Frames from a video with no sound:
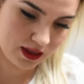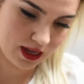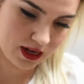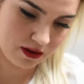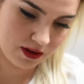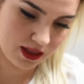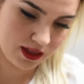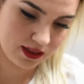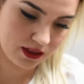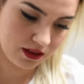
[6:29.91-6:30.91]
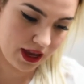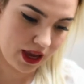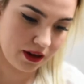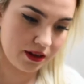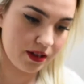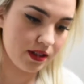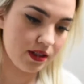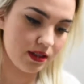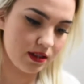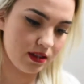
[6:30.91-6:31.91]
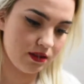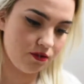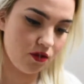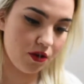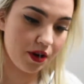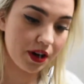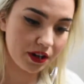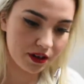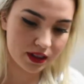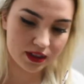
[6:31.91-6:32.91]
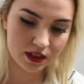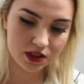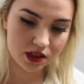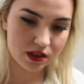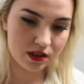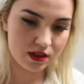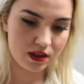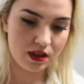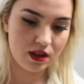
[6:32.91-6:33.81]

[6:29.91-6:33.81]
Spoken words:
getting one of these little hangers for your extensions.